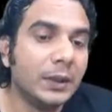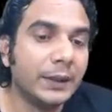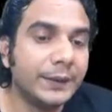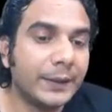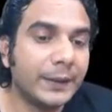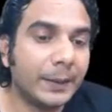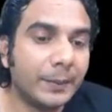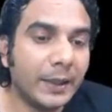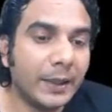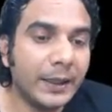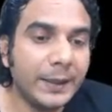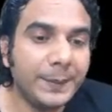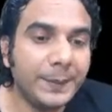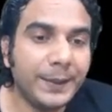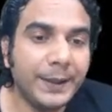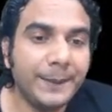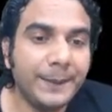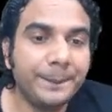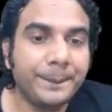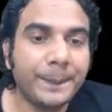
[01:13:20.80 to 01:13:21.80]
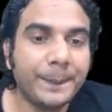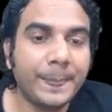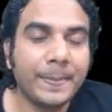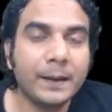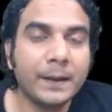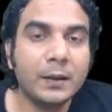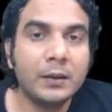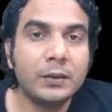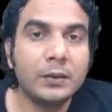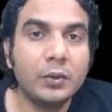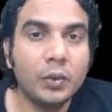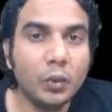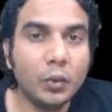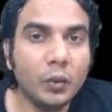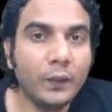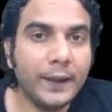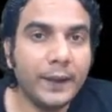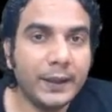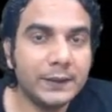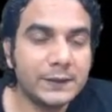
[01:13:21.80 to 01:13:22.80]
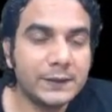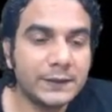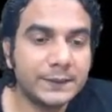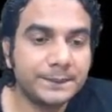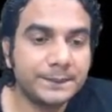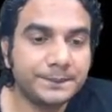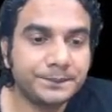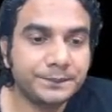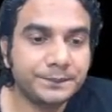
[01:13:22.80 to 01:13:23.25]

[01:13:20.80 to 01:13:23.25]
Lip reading: there might be two ways